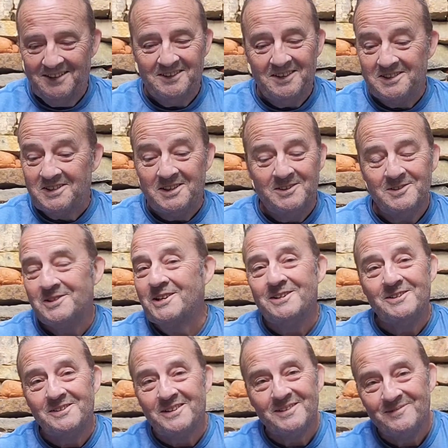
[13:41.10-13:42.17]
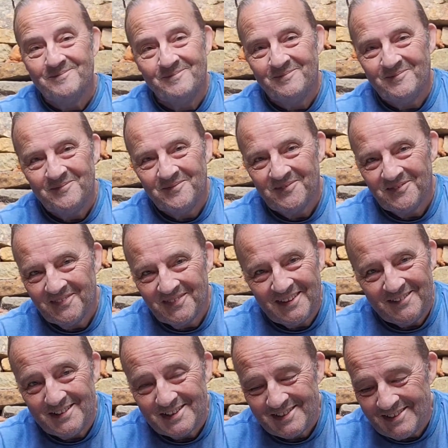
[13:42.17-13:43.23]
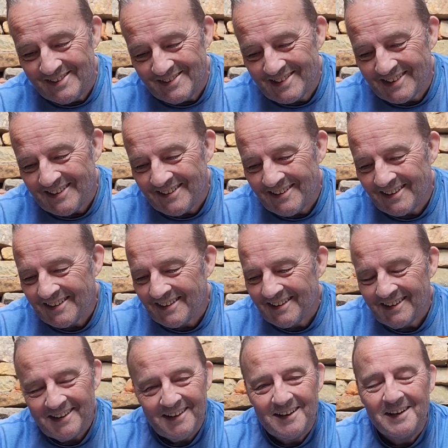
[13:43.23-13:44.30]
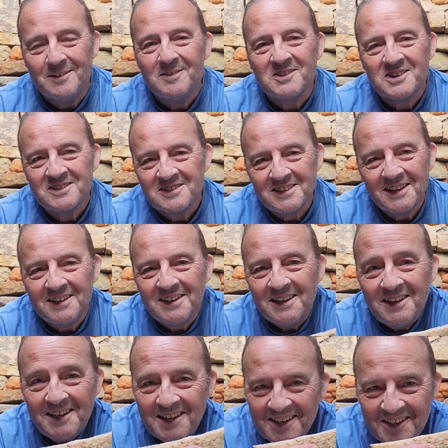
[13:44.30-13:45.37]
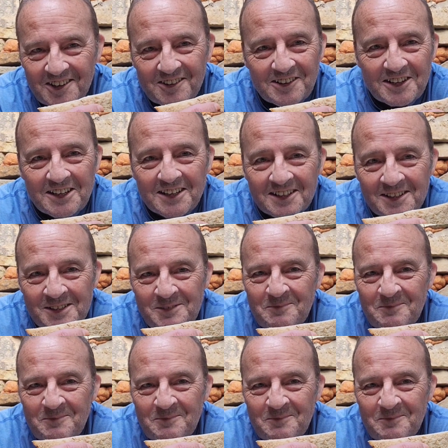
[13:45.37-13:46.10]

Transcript: There's no joke. There is no joke. I am just sitting here grinning,